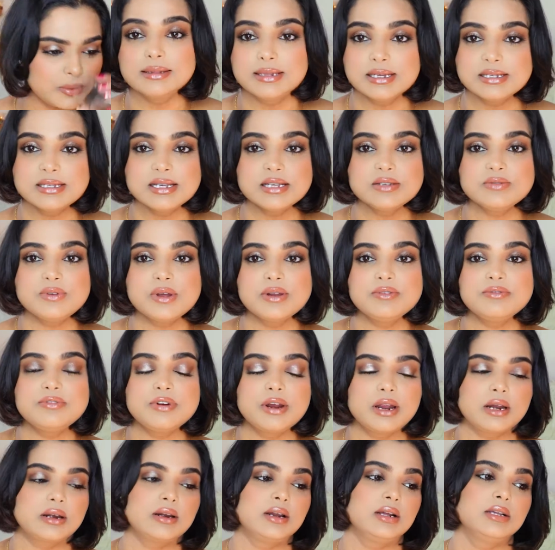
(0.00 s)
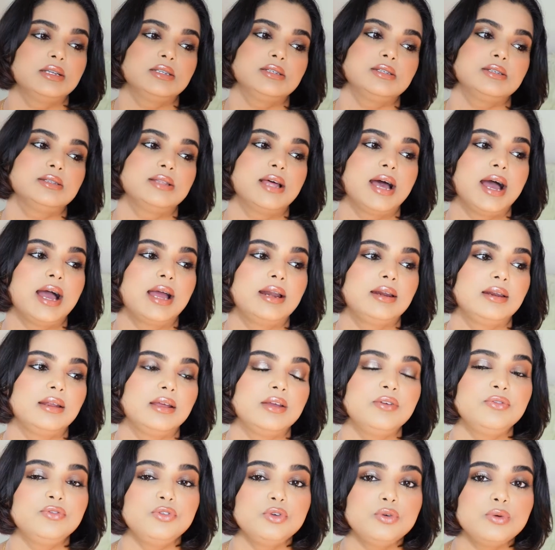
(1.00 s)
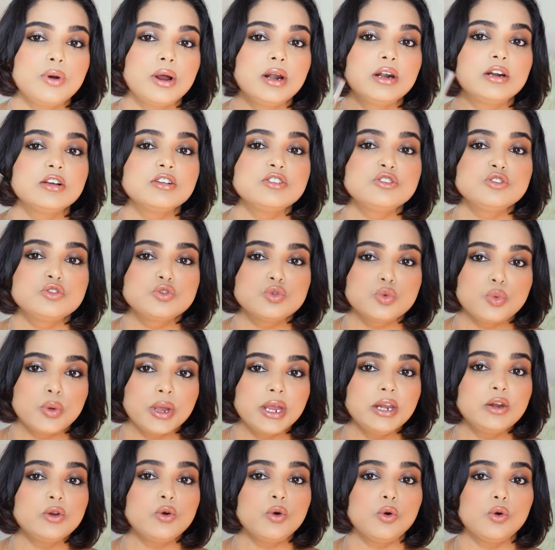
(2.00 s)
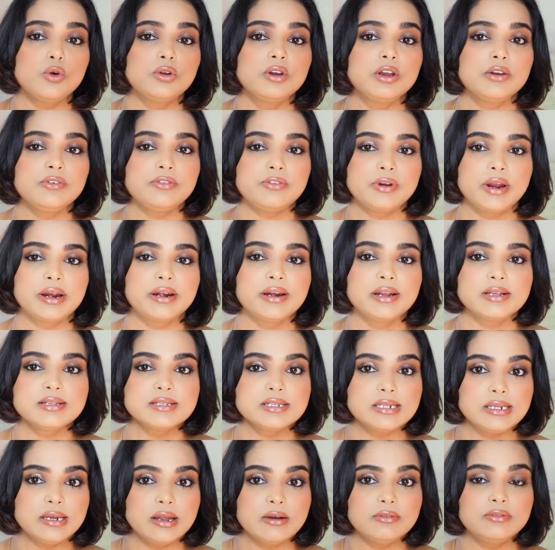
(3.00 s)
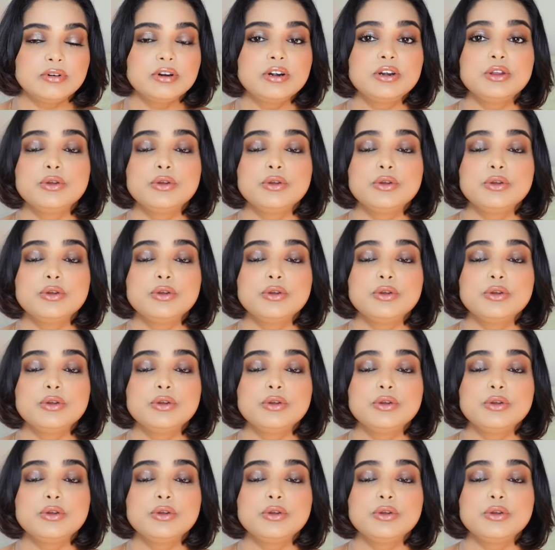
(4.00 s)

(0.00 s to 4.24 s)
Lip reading: This is one fragrance that if you are a sweet coconut fragrance lover,